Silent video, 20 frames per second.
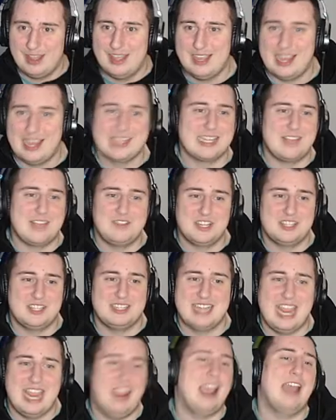because I've just
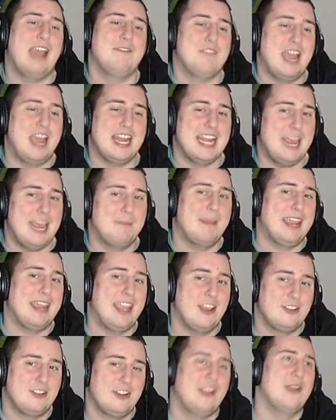na I, I named my
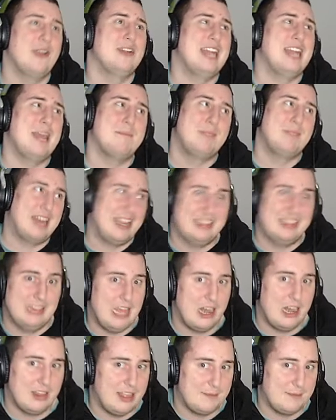character code name, but I
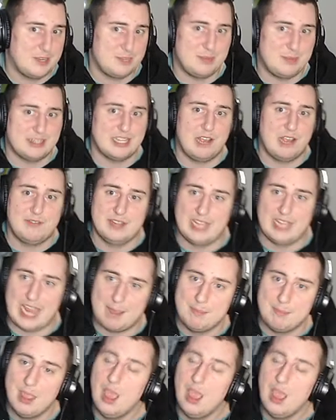literally am just myself in the game.